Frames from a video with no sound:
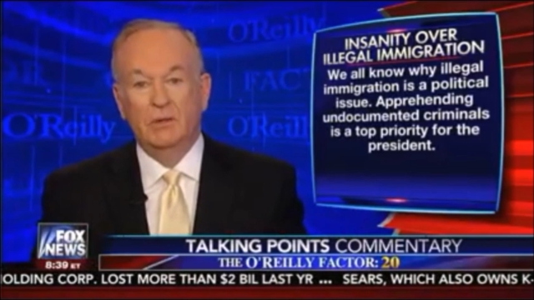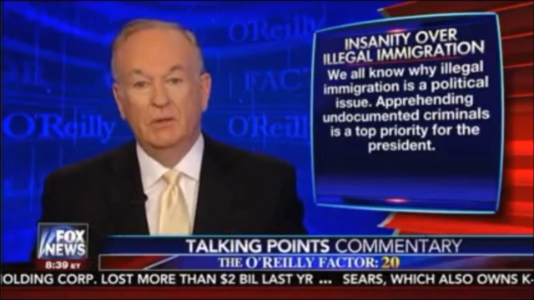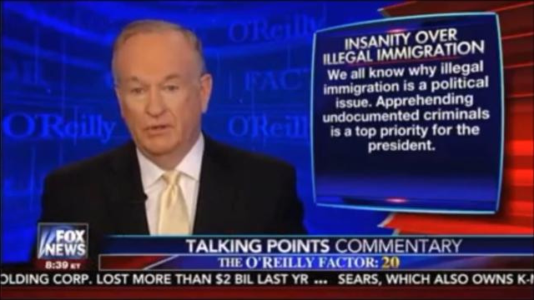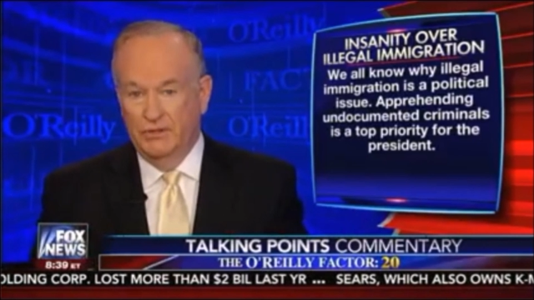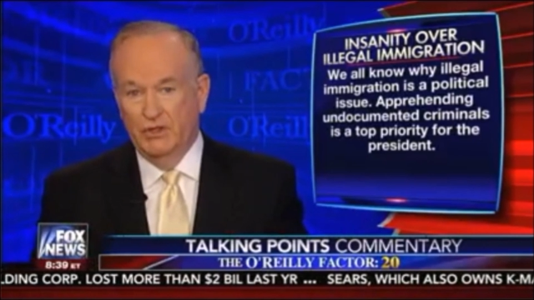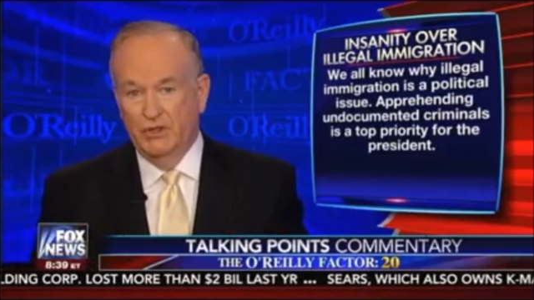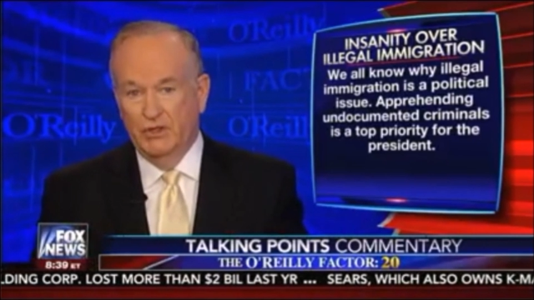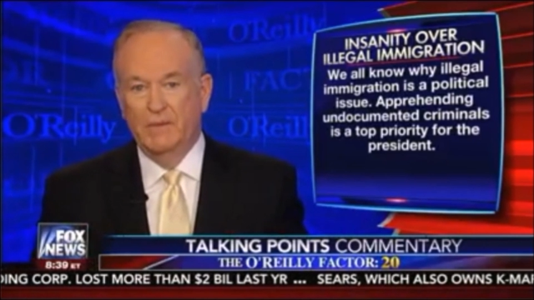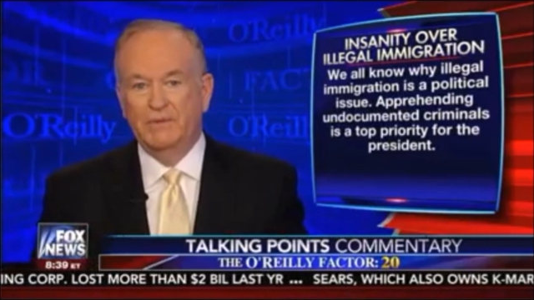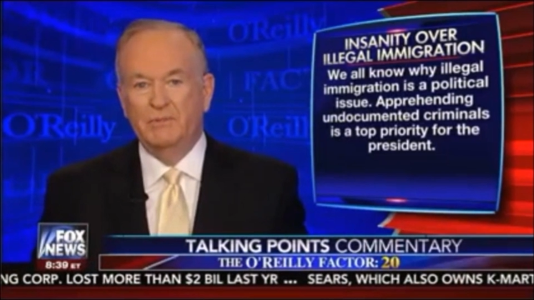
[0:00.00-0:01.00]
President
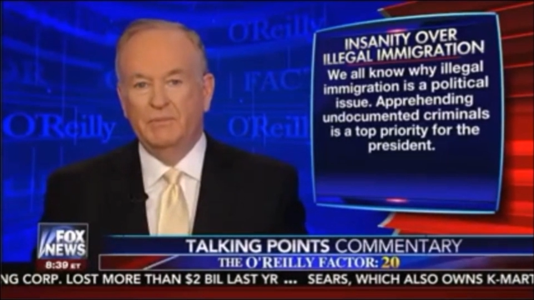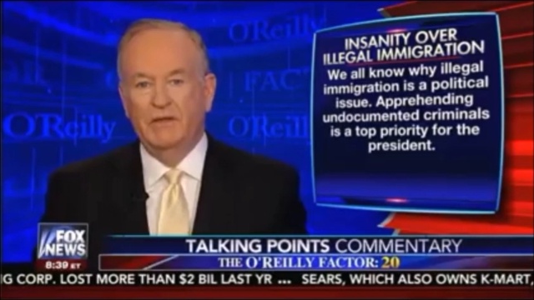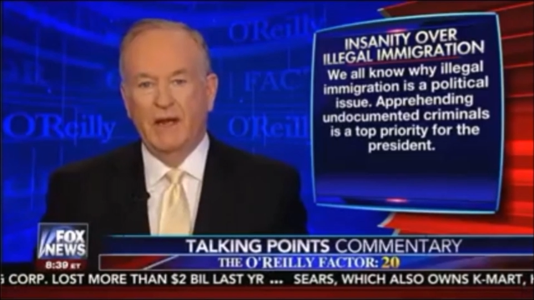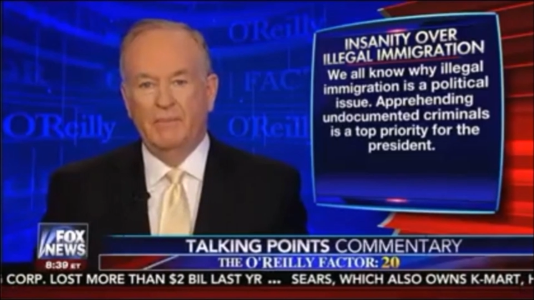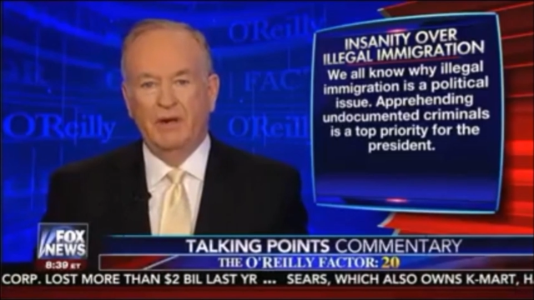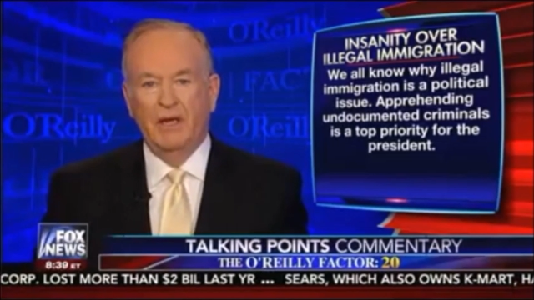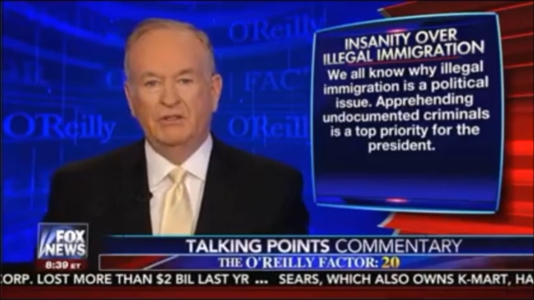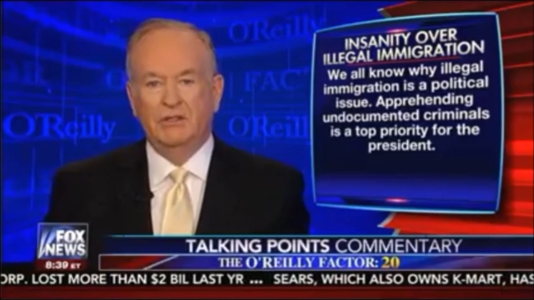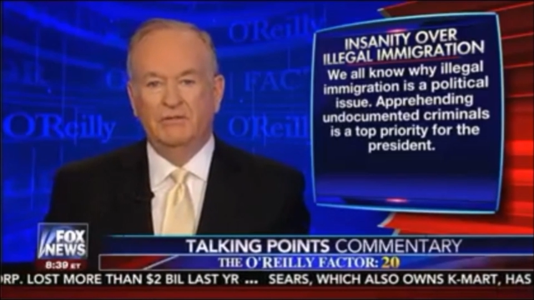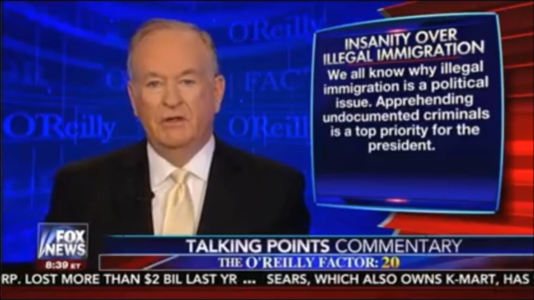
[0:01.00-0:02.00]
Trump has made the apprehension of